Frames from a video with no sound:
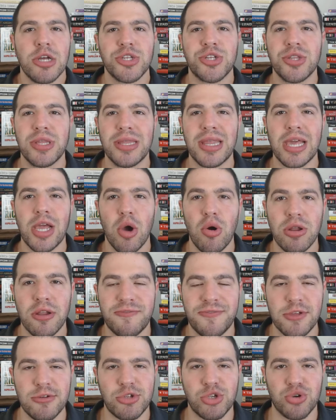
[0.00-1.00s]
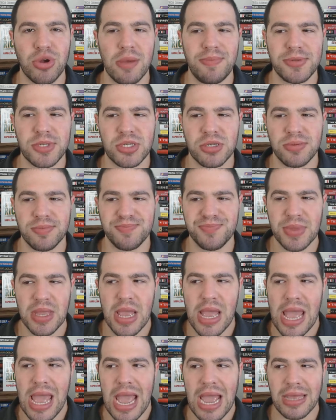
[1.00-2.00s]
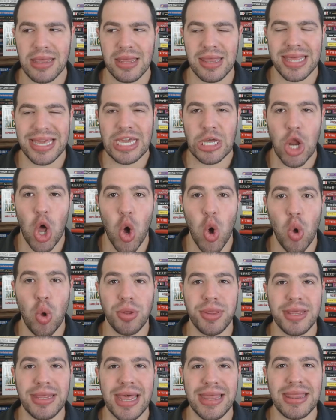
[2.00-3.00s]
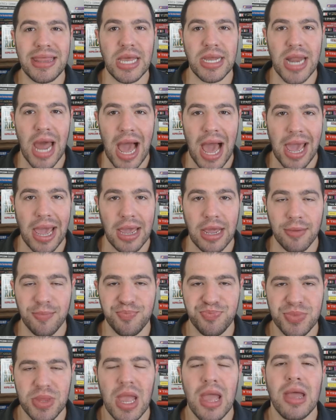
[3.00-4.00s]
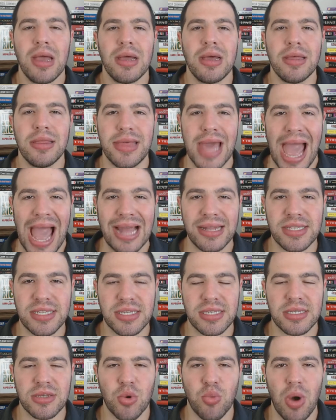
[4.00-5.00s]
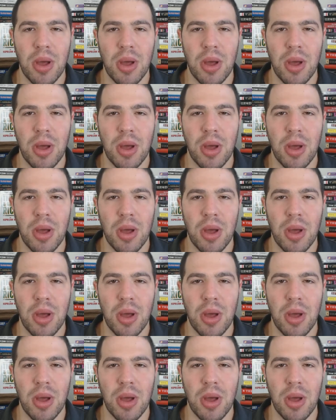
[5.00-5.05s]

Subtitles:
So then they go on a few trips, and then they get old, and then they die. That's